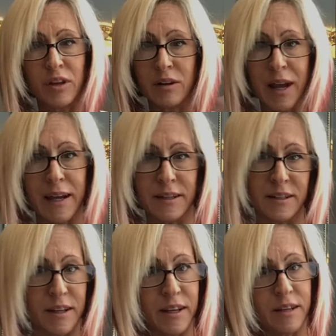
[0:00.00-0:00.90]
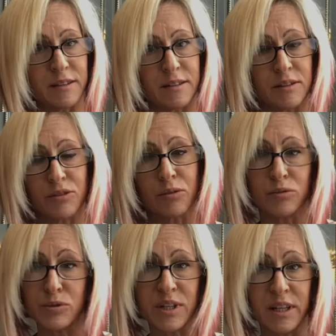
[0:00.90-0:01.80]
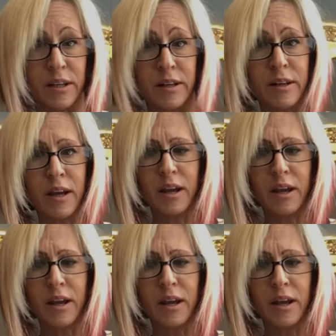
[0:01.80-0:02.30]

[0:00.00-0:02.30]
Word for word: 90 days, it's your routine.